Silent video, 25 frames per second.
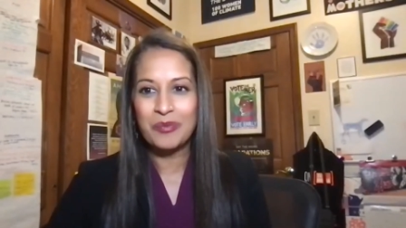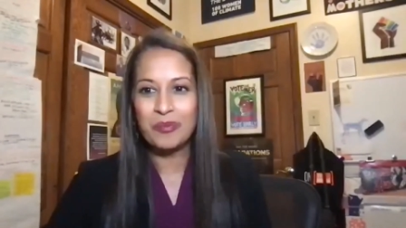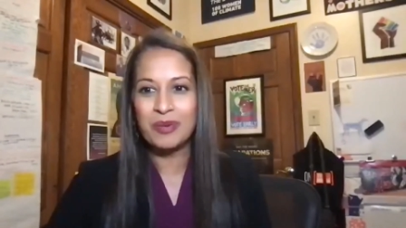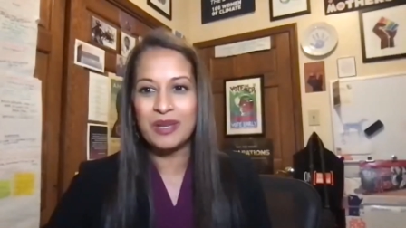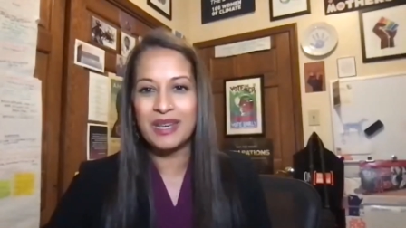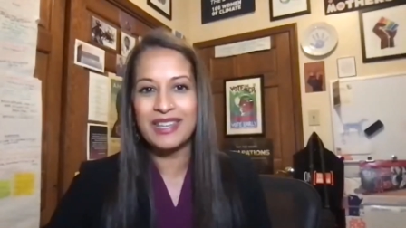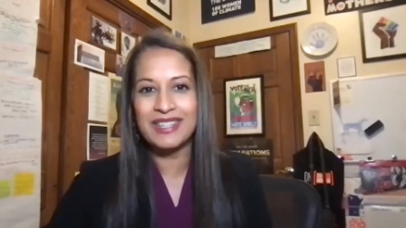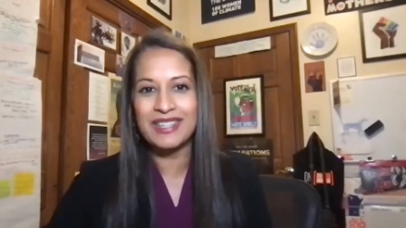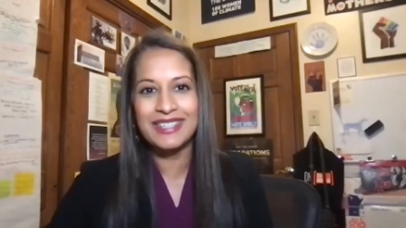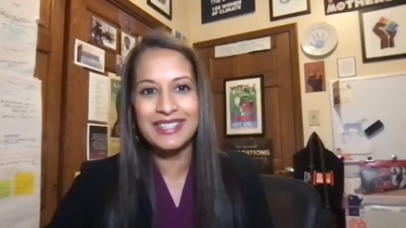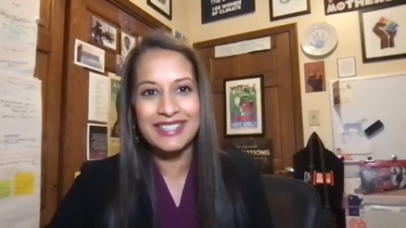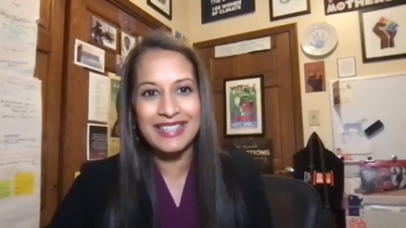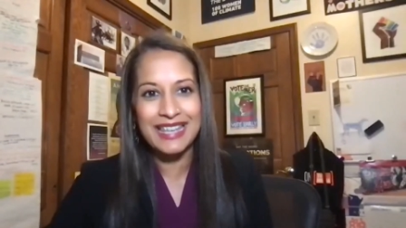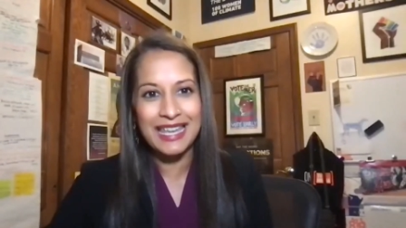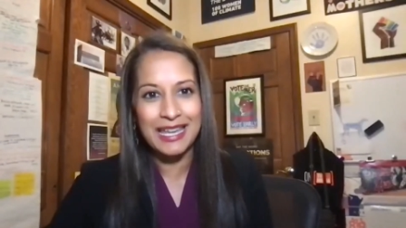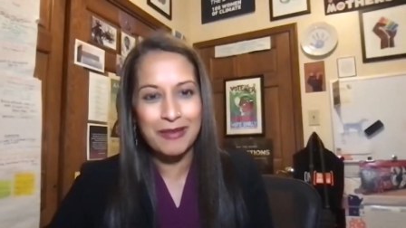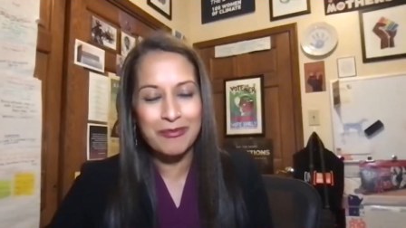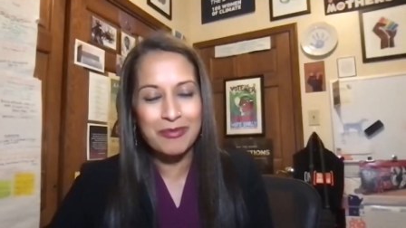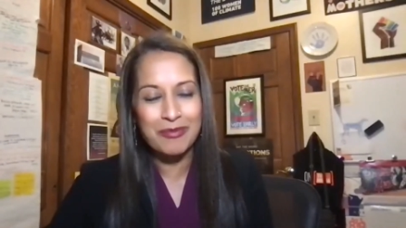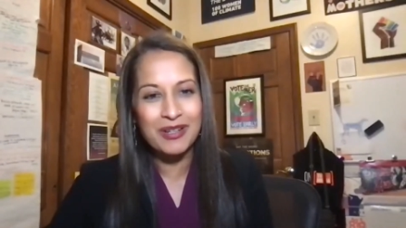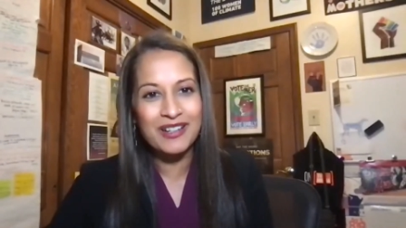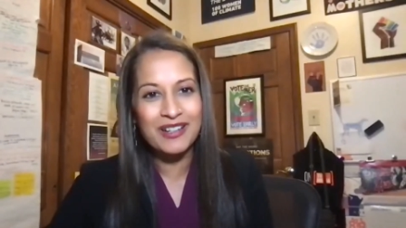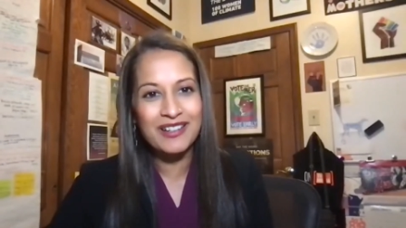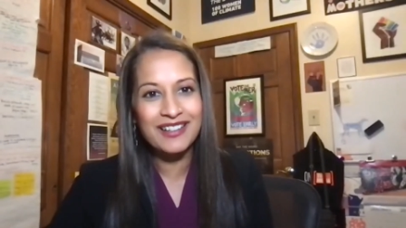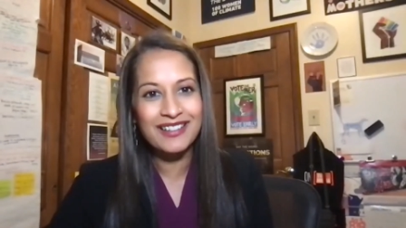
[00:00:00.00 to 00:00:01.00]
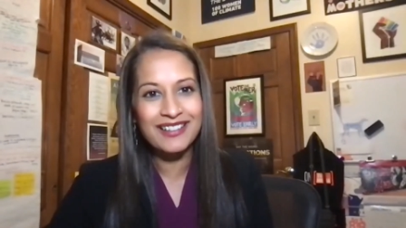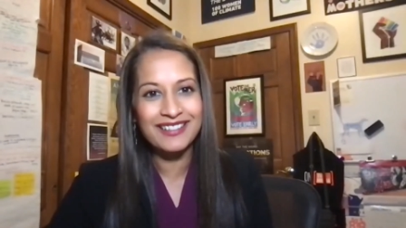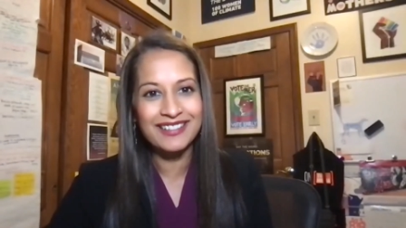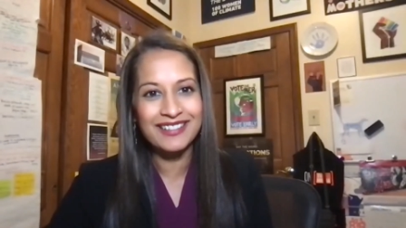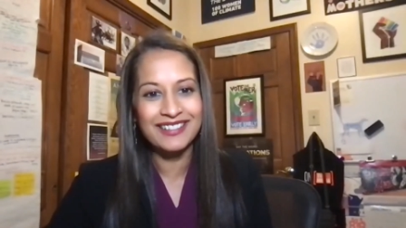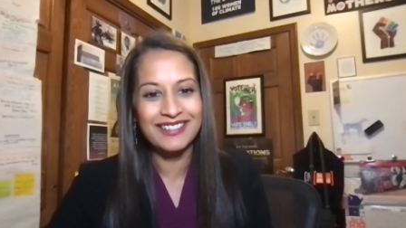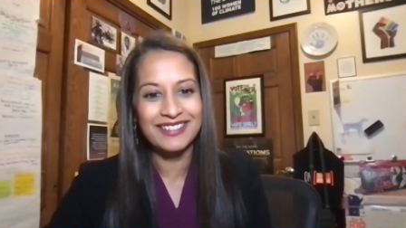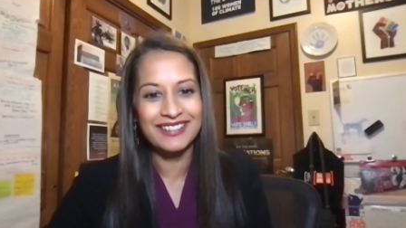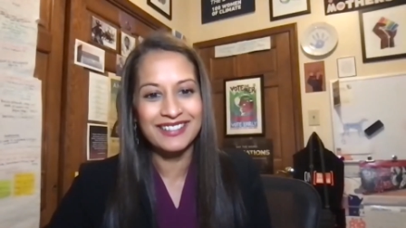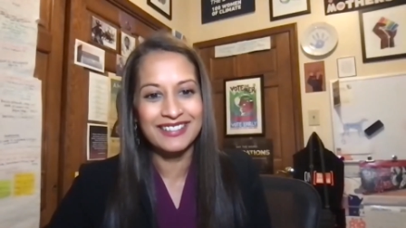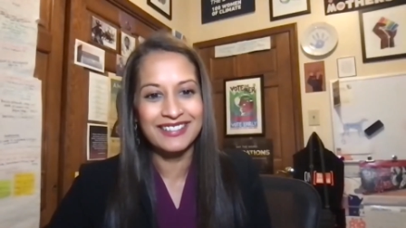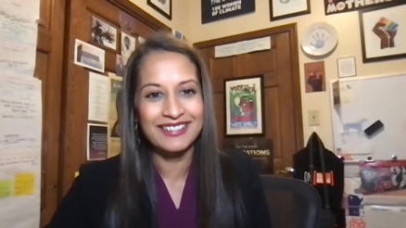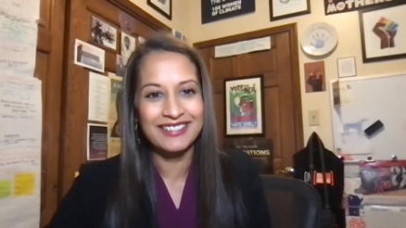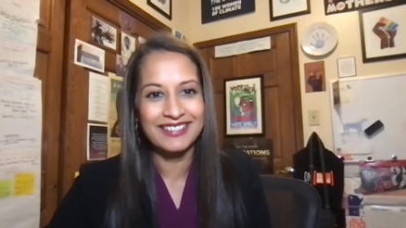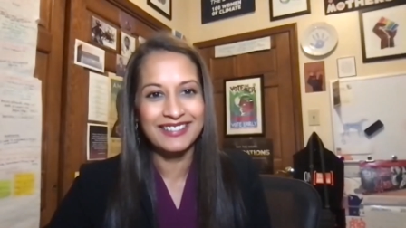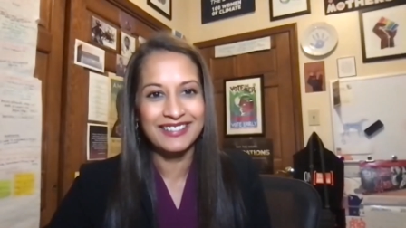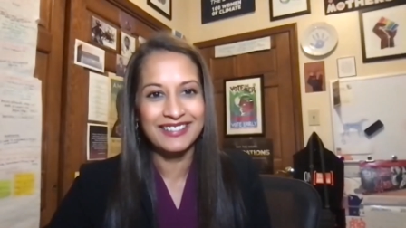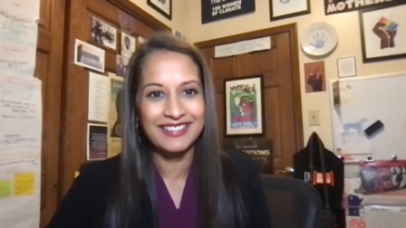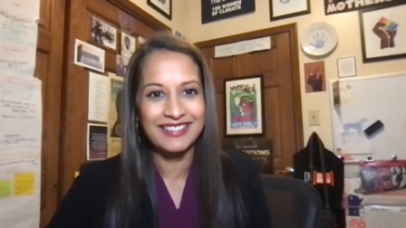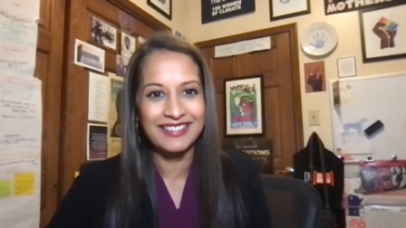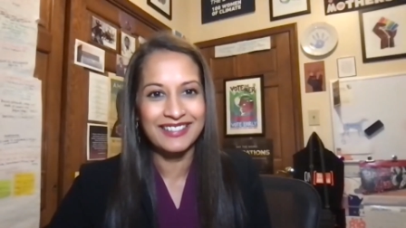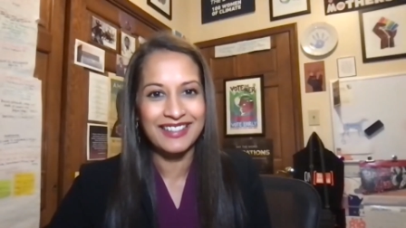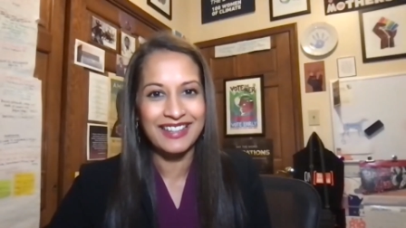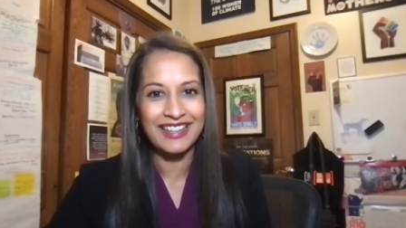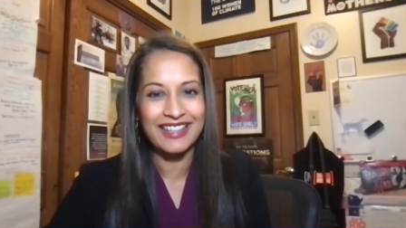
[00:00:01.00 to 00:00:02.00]
but as a neighbor
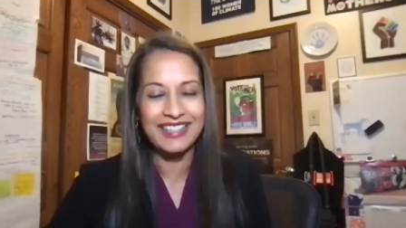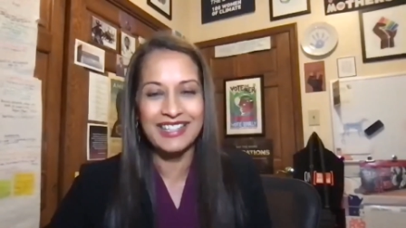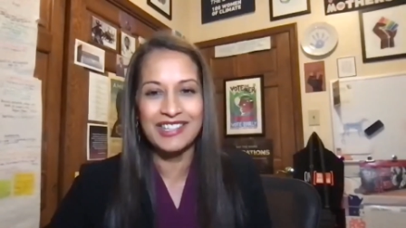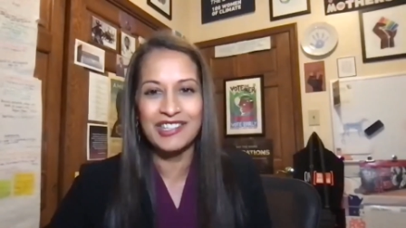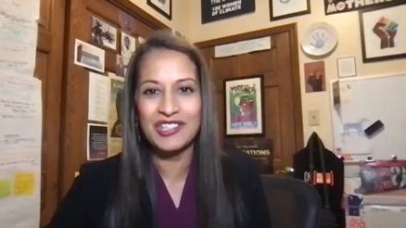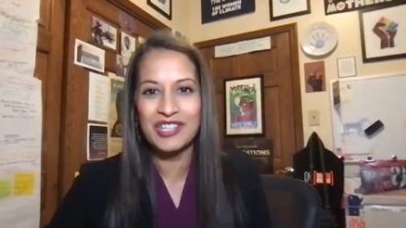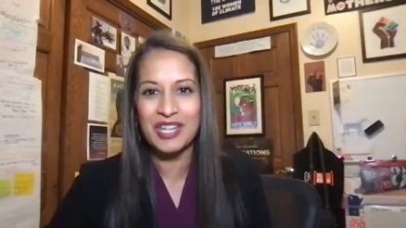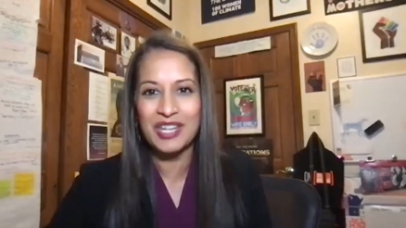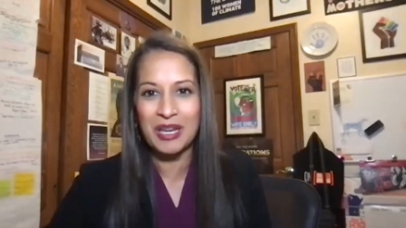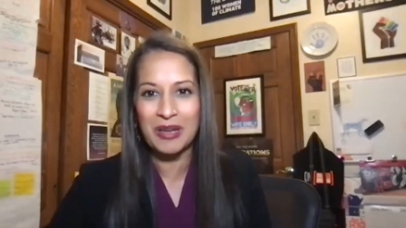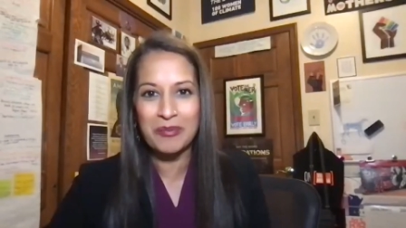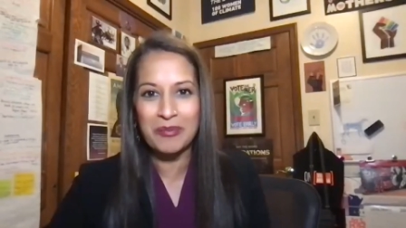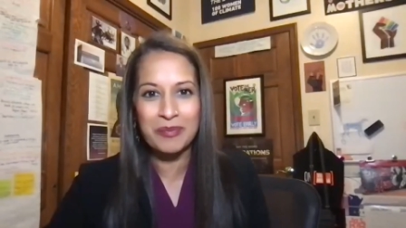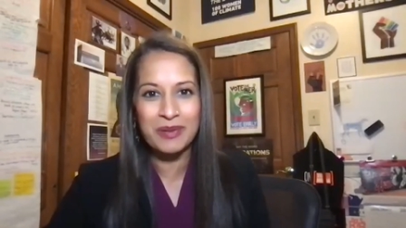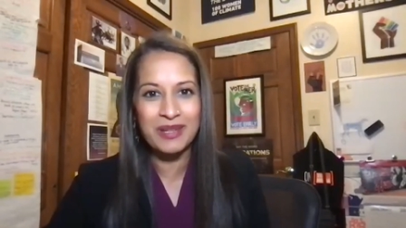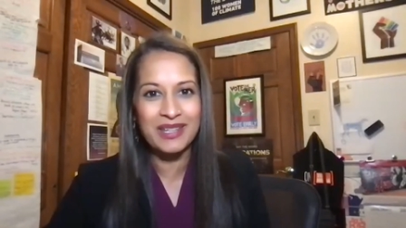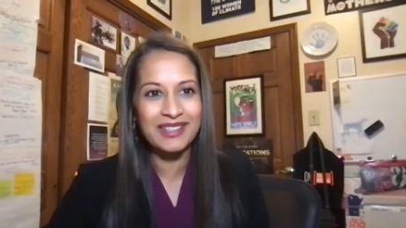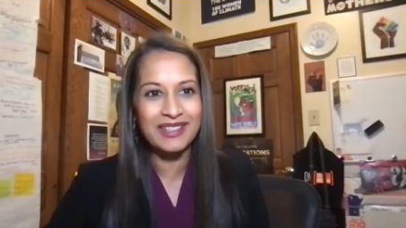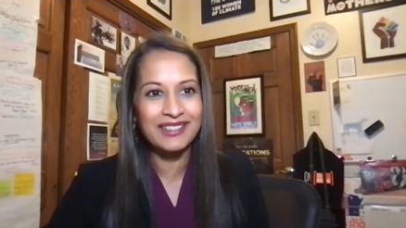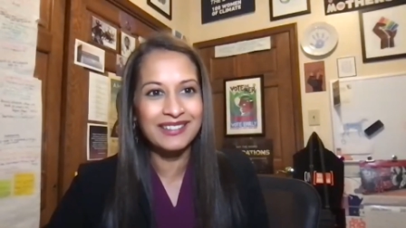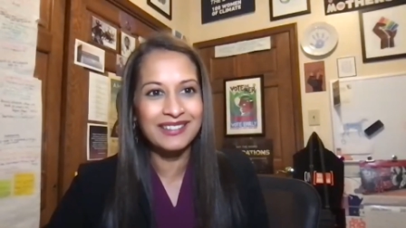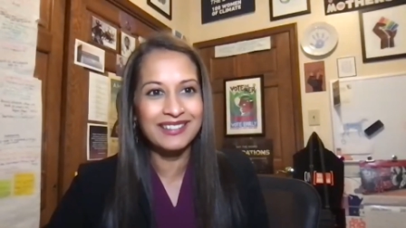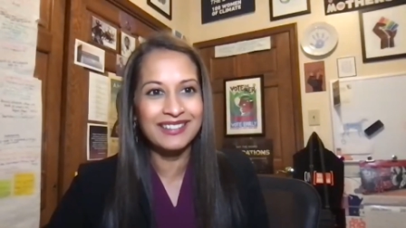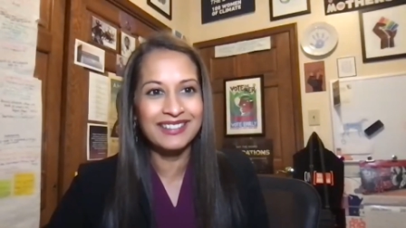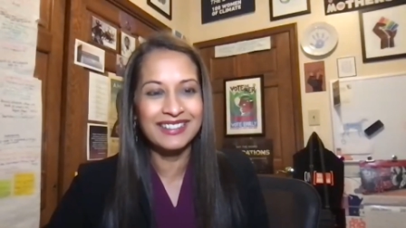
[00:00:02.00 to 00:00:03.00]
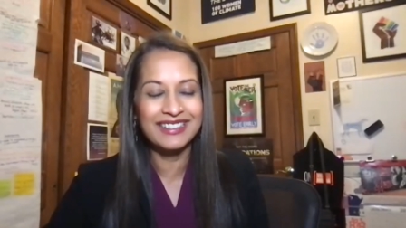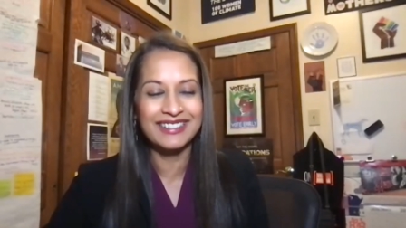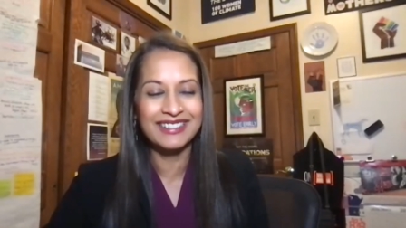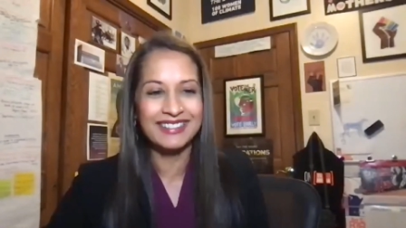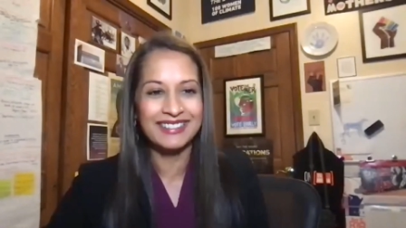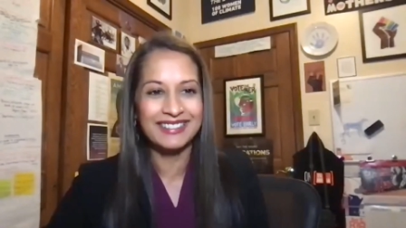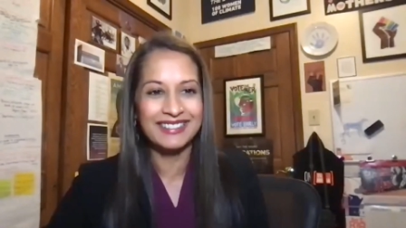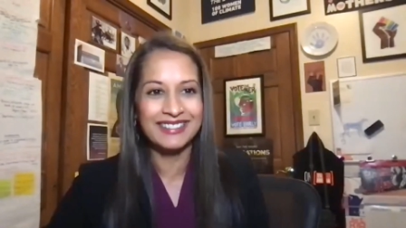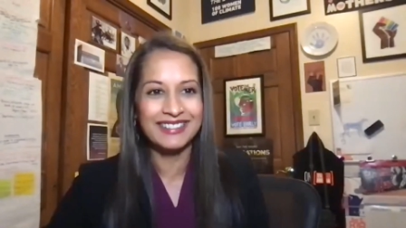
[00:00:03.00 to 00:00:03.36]
and a champion,